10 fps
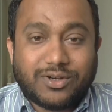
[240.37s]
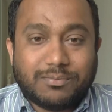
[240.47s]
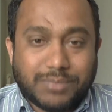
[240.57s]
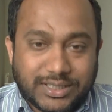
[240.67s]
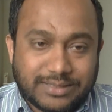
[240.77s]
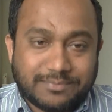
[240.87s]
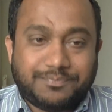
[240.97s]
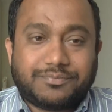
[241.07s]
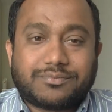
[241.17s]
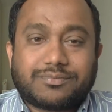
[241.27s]
on birth,
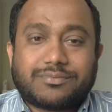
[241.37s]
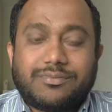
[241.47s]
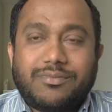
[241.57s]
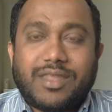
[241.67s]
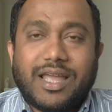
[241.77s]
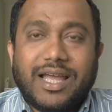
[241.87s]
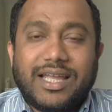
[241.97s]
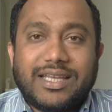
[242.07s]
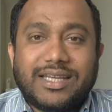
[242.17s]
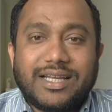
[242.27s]

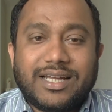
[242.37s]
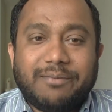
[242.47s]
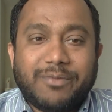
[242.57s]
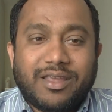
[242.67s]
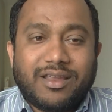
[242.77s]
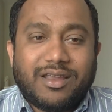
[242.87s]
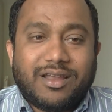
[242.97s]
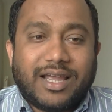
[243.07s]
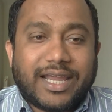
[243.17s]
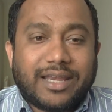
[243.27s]
and
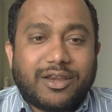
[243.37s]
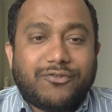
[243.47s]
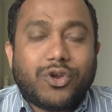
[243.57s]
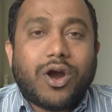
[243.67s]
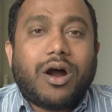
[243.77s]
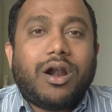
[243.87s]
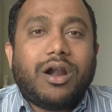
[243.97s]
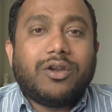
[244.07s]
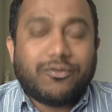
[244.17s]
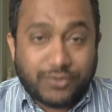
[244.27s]
again, if
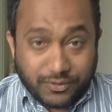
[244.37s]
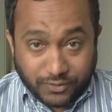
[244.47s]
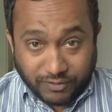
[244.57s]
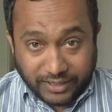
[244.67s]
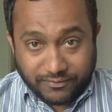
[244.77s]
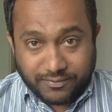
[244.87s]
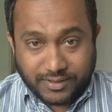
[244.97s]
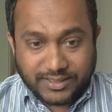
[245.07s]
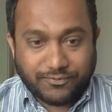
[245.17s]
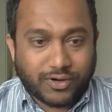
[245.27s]
your wife
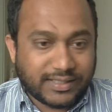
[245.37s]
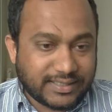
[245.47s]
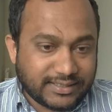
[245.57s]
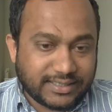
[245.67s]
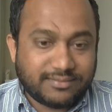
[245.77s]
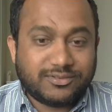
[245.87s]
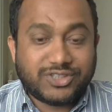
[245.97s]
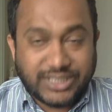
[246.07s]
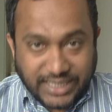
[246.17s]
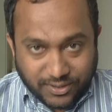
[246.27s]
is a foreign citizen,
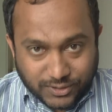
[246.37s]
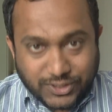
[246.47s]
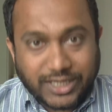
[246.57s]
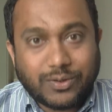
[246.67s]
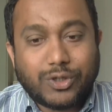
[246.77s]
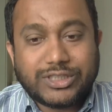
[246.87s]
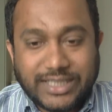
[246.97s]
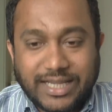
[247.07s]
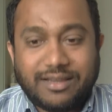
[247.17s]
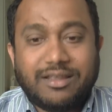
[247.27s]
she can also get
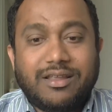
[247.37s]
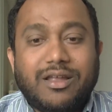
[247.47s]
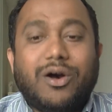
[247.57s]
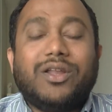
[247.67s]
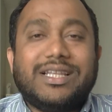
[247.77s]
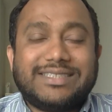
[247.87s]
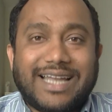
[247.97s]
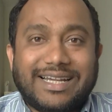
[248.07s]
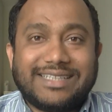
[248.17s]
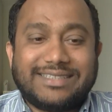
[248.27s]
OCI on the
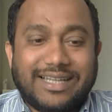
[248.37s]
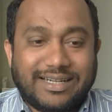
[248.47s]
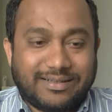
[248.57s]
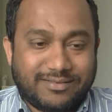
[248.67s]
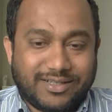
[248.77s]
status that